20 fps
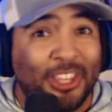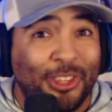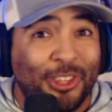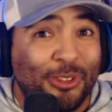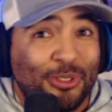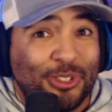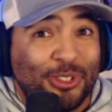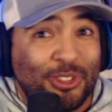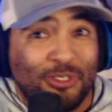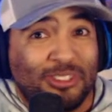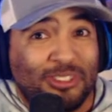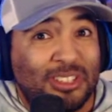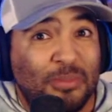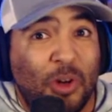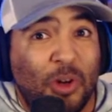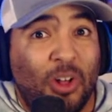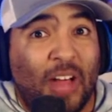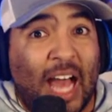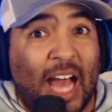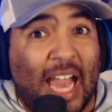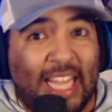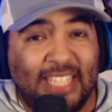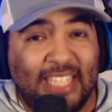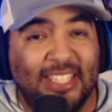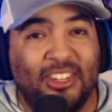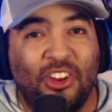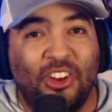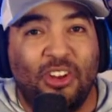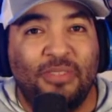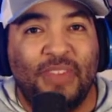Use your small height
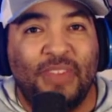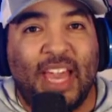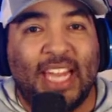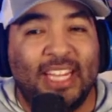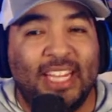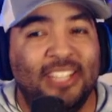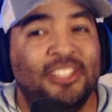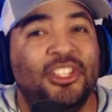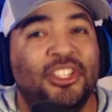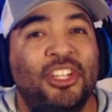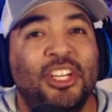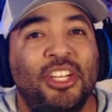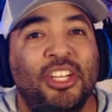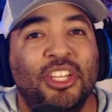to your advantage.